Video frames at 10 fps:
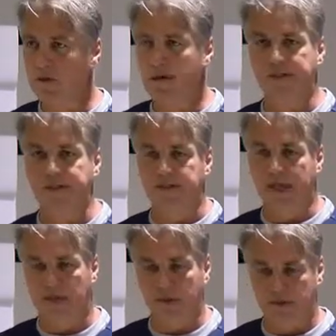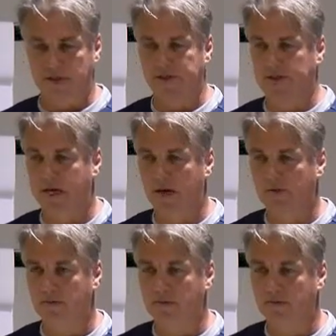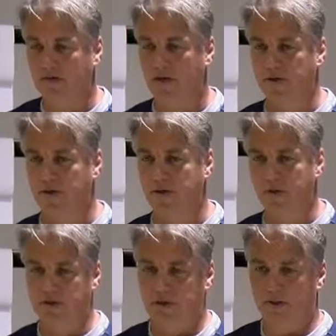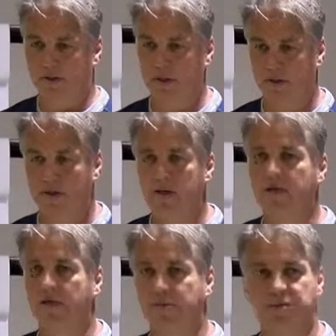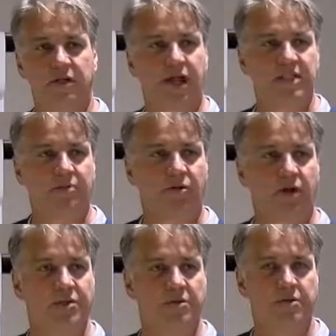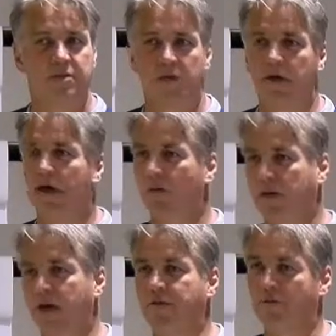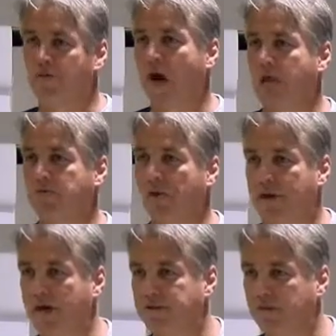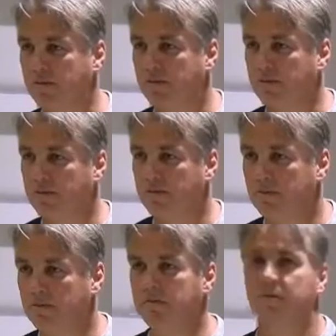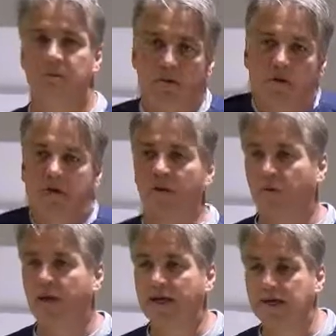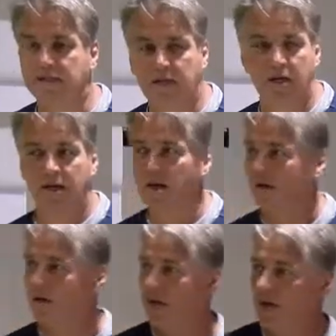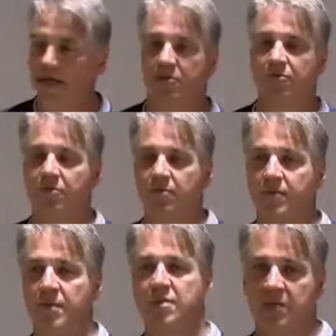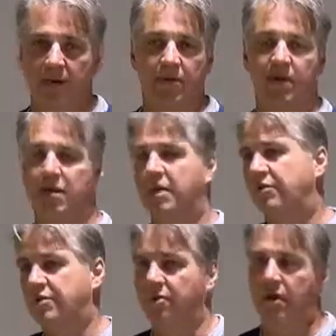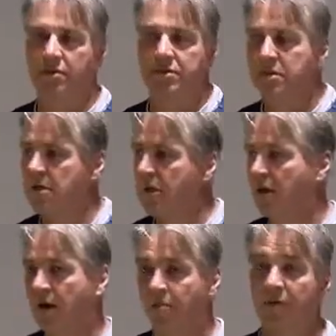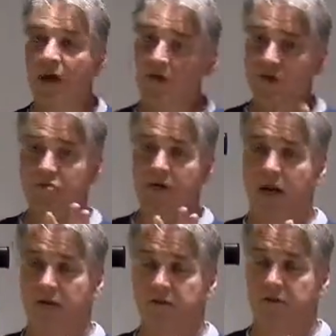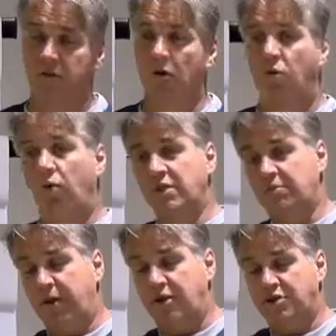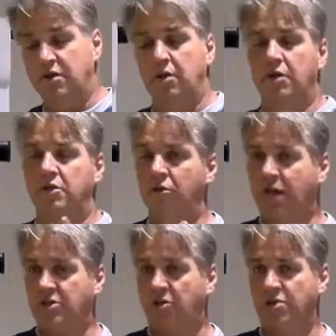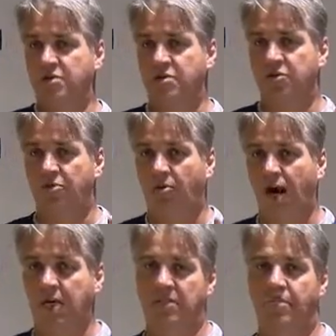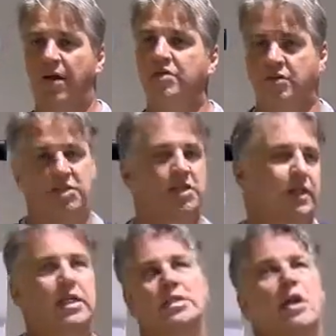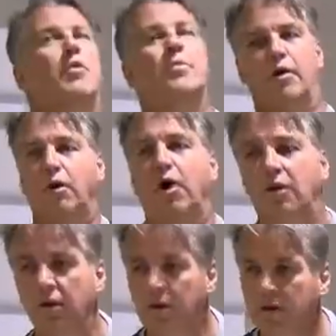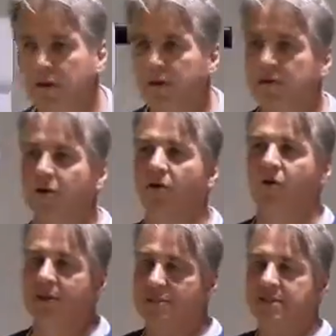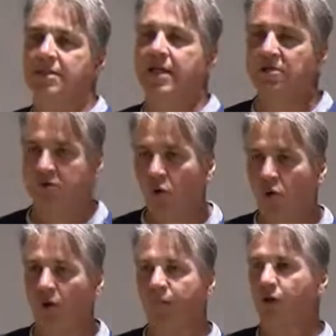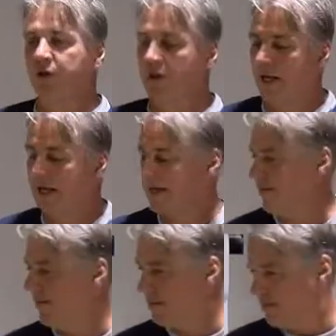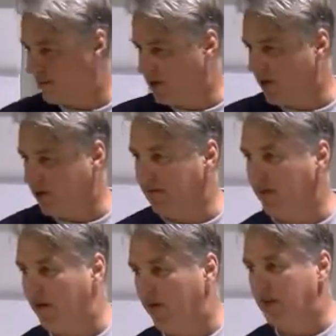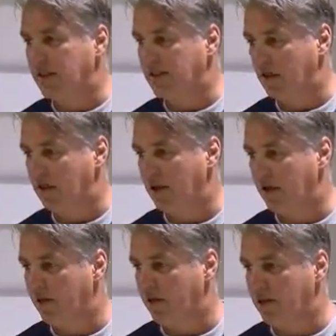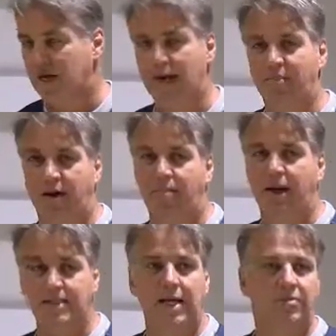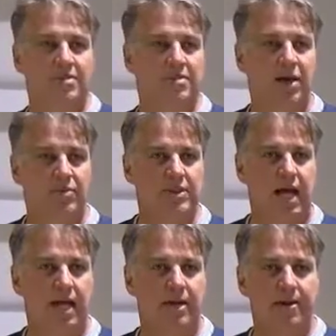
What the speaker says: I sit down, they sit down, say, how are you doing? I say, great. They proceed to ask me questions, and one guy throws rocks while I answer. Okay, when that gets done, I go to the next room, same deal, another 2 hours. But now there's 3 doctors. One's a patient, 2 ask questions and throw rocks, and the patient just doesn't help you at all. So that was the oral portion of that. So when Sue talked about the exam that I passed, that was that.